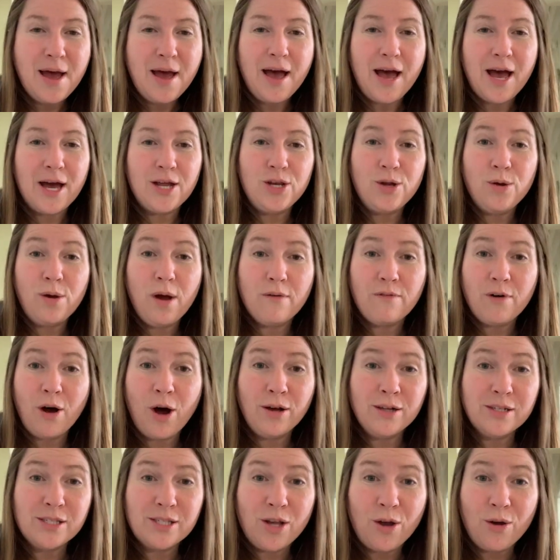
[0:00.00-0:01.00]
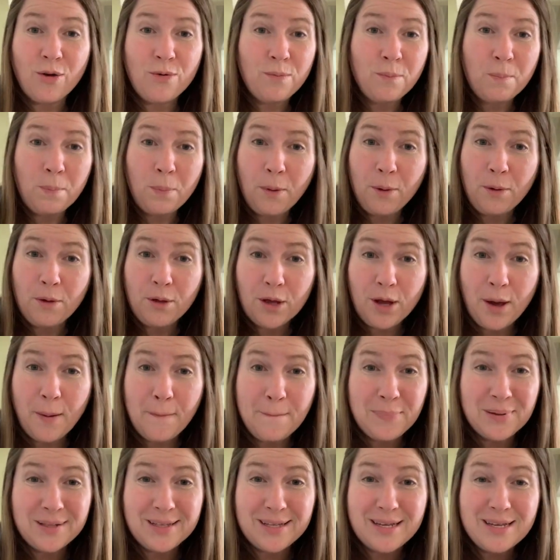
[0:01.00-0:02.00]
And you have also
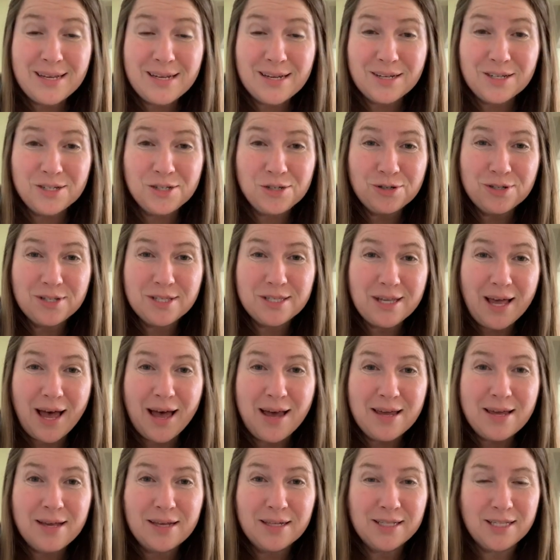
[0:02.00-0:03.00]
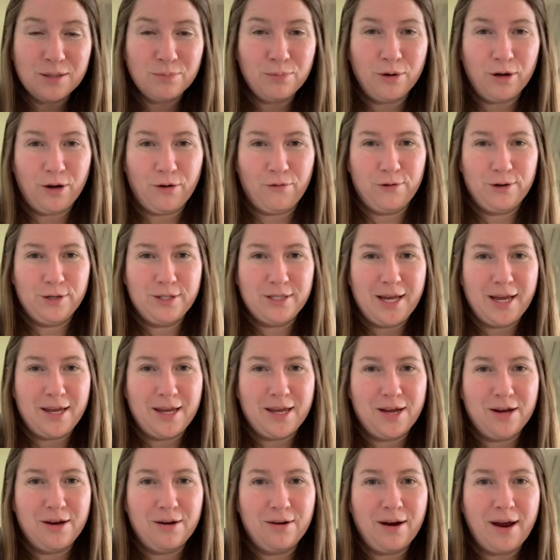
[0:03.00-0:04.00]
completed your science book for
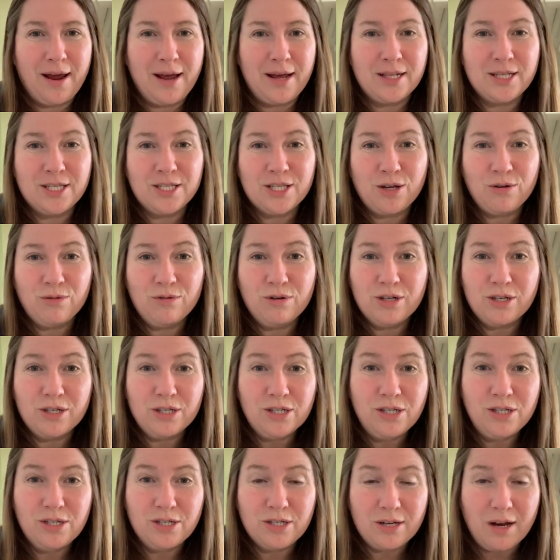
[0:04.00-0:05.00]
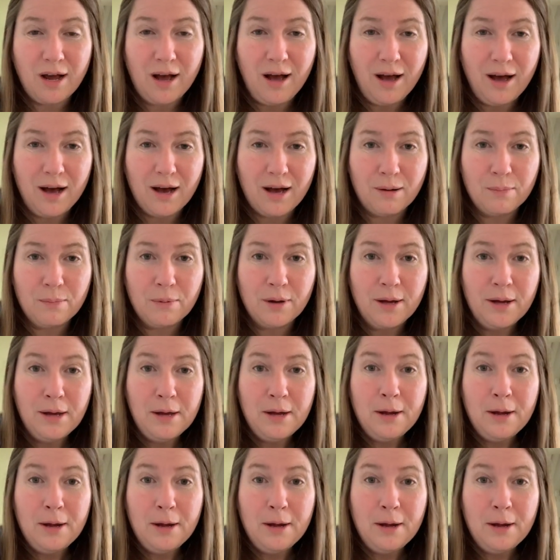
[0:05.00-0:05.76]
second grade, so good job.